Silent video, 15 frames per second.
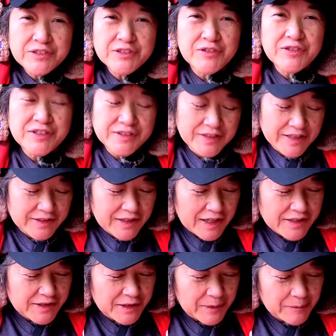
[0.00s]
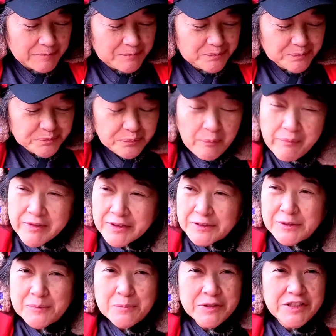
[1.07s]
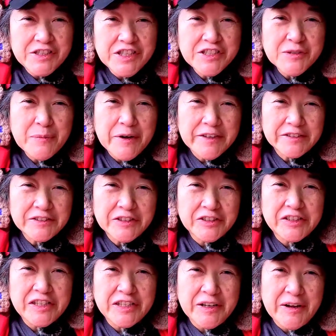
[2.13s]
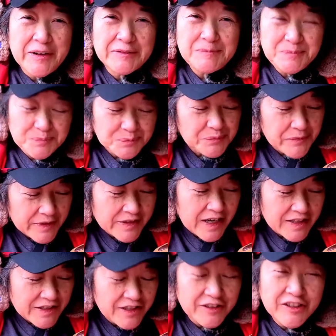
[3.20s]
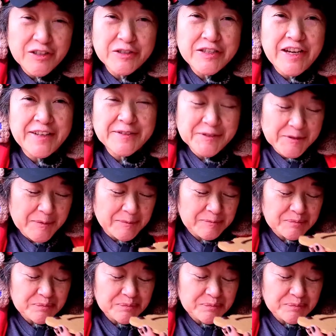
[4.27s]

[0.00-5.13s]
So it's less icing. But the gingerbread cookie uh, is actually a good taste.